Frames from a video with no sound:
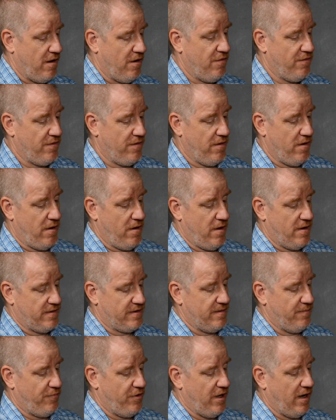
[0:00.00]
you
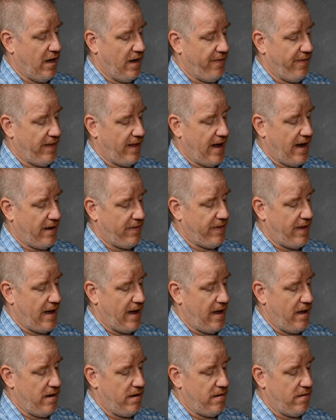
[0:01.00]
simply unlock
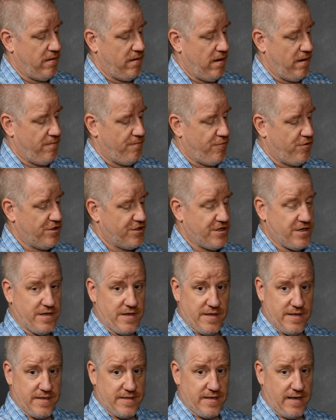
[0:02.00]
that and push it
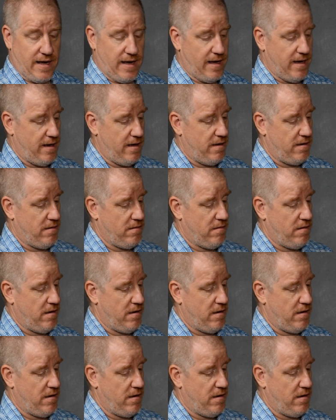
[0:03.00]
to the side.